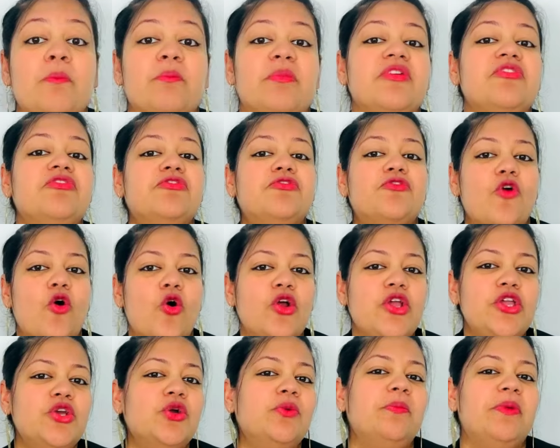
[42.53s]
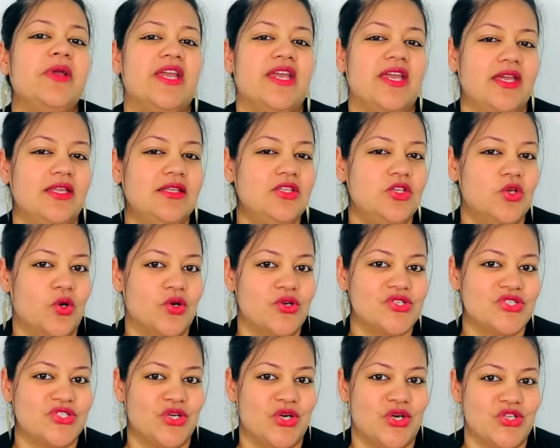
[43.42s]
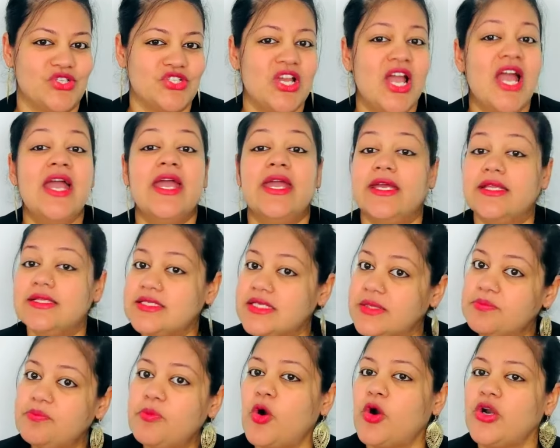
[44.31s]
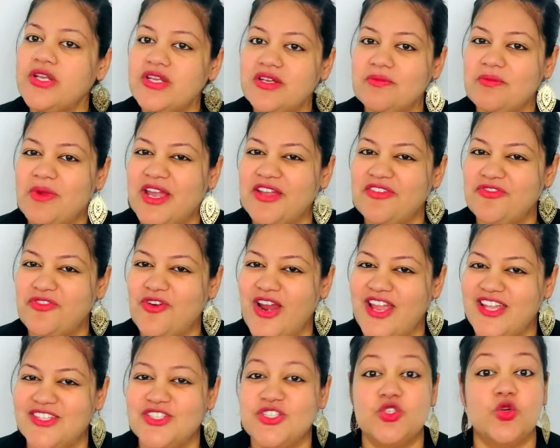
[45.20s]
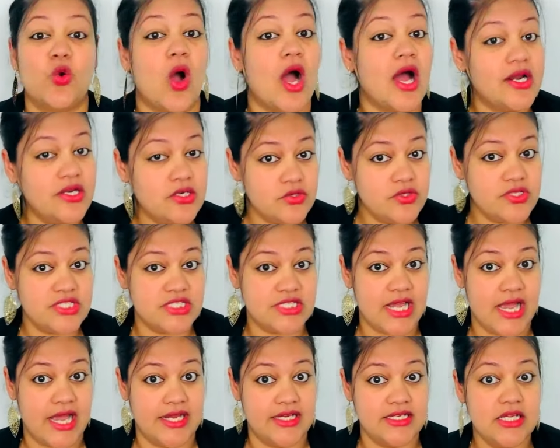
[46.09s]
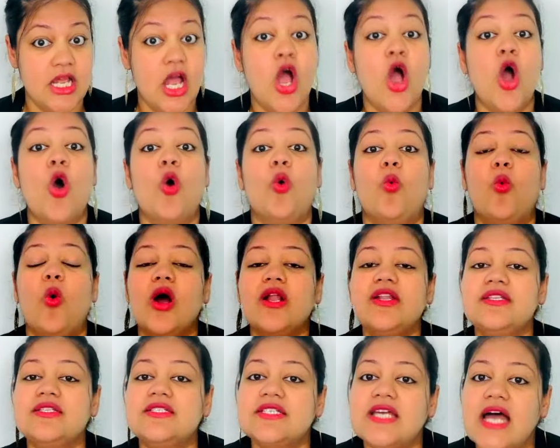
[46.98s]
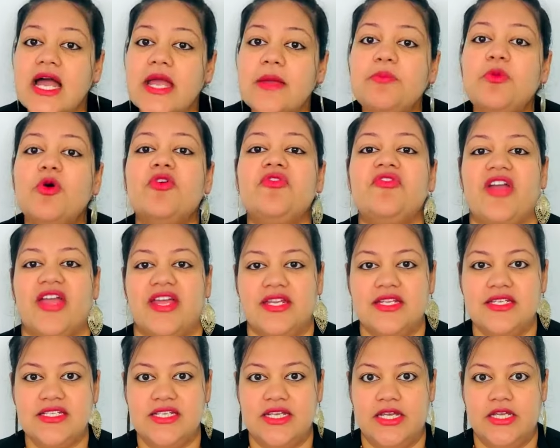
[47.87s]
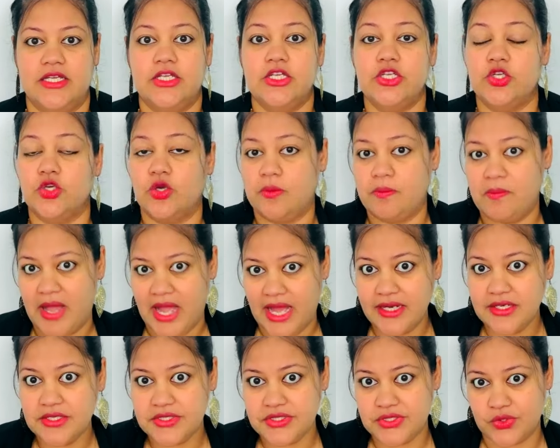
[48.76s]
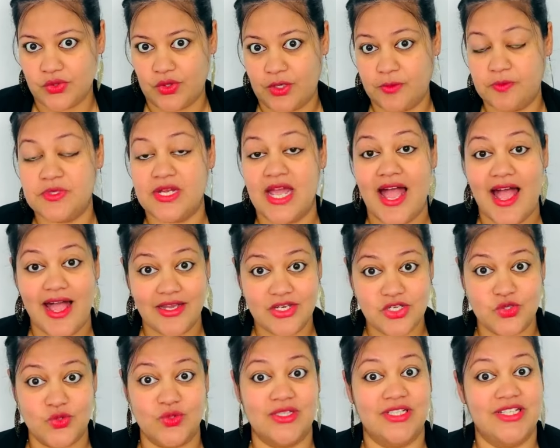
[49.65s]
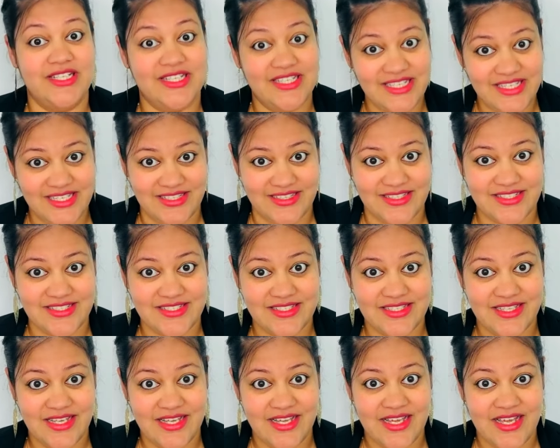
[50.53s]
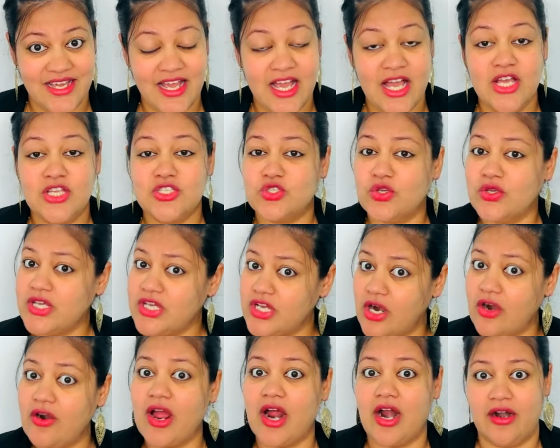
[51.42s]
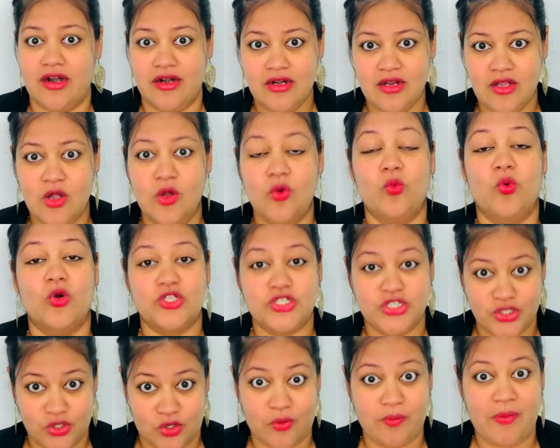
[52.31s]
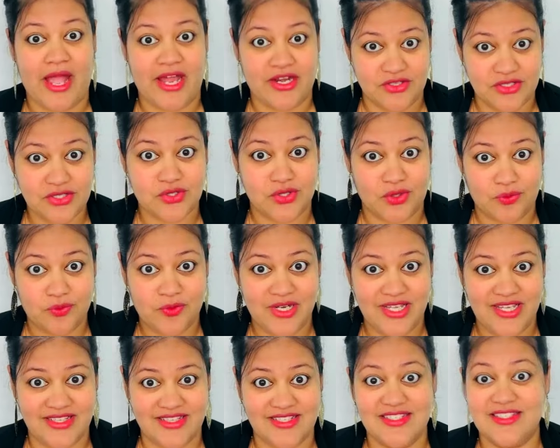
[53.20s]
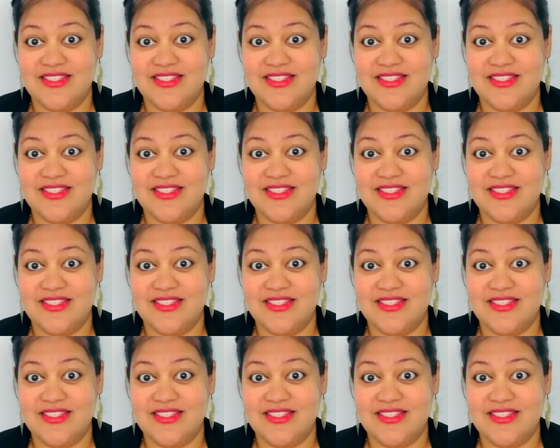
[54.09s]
Before you begin your search, it's important, my friends, to understand what type of editing your manuscript actually needs. So here are what your manuscript needs.